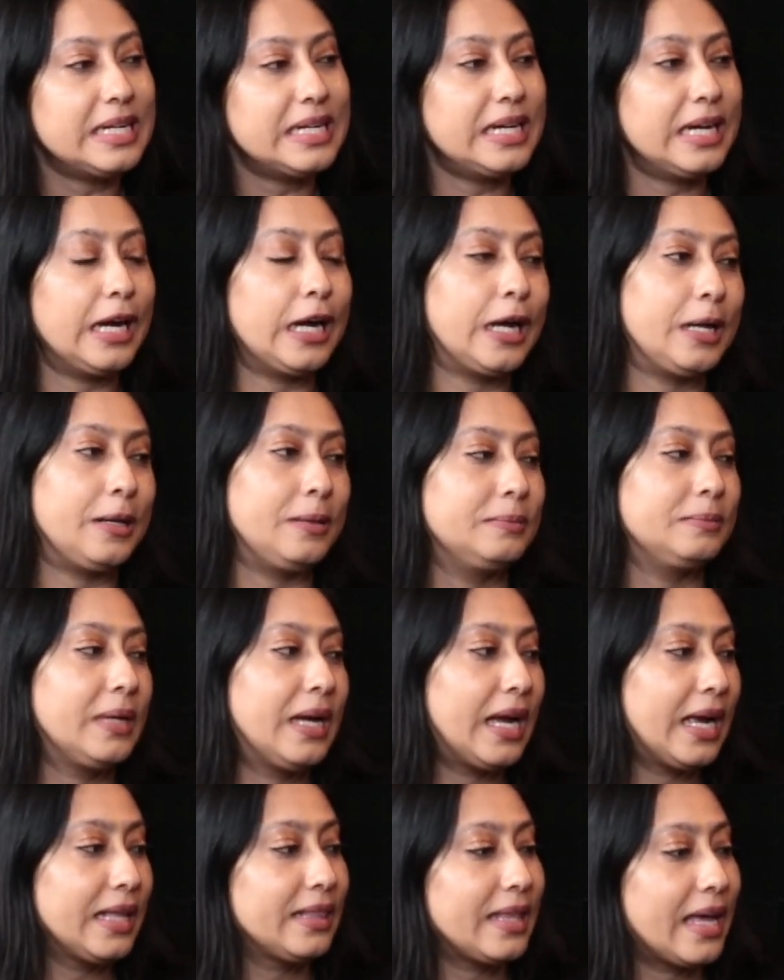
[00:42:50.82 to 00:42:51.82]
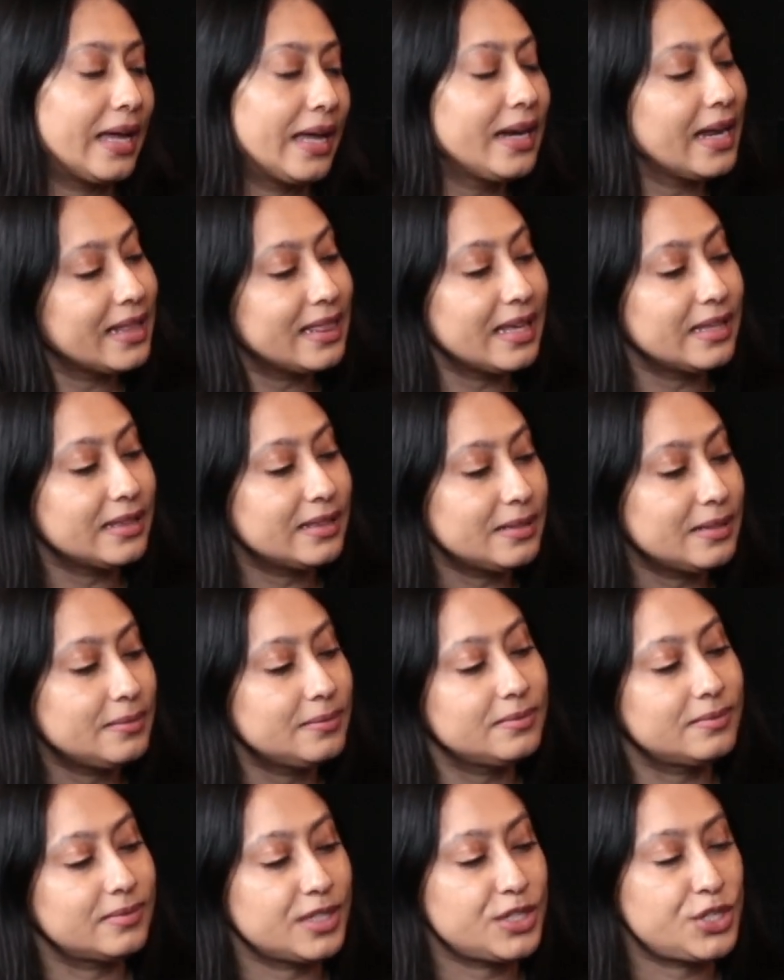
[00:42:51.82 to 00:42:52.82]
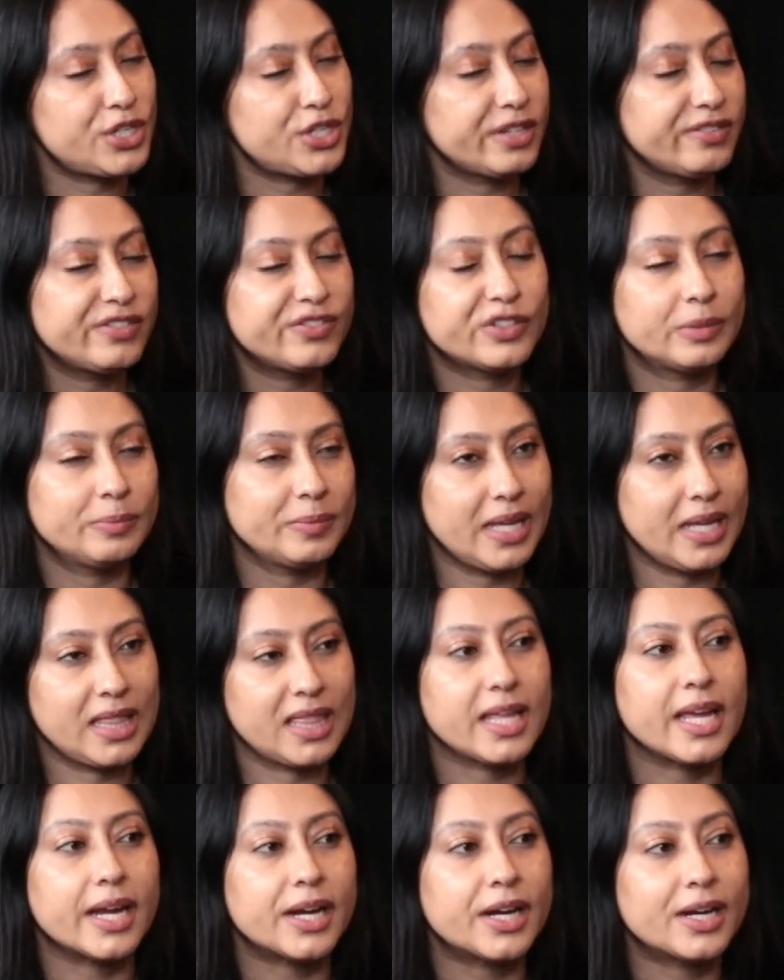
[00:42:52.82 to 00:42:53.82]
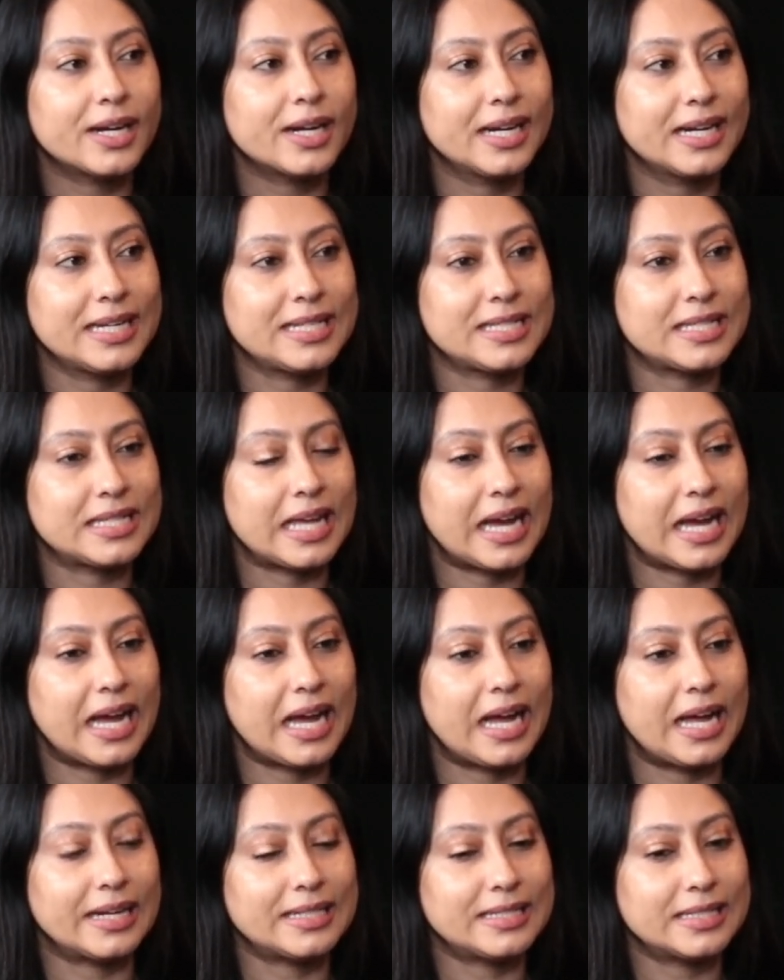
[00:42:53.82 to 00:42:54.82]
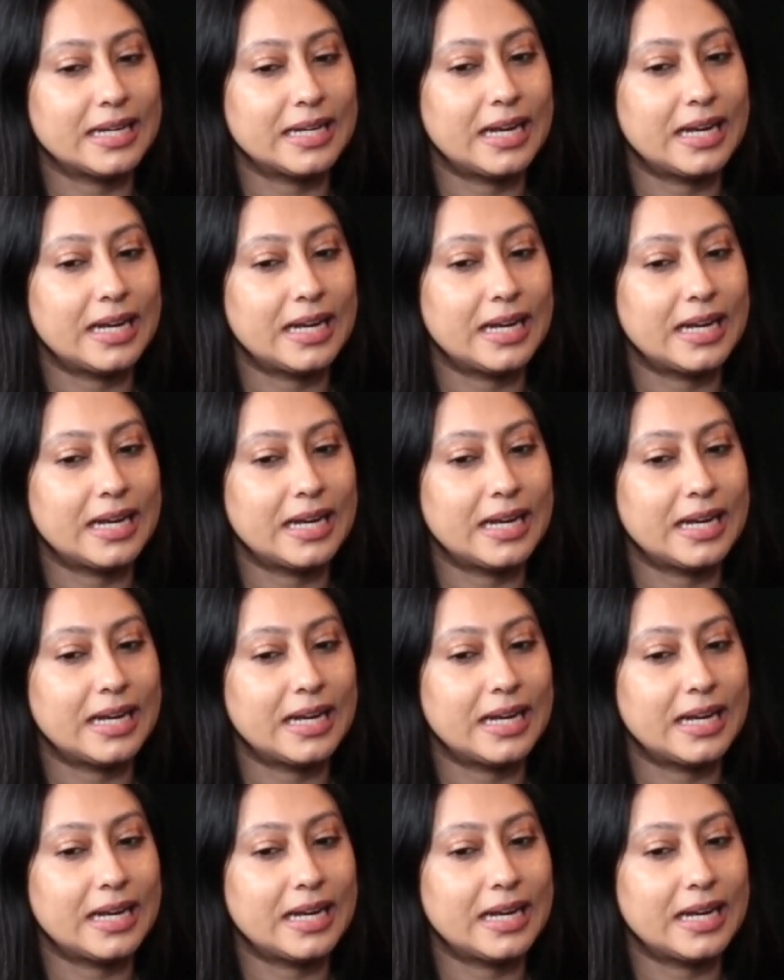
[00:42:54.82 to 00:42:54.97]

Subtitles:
I think the shift for me there is that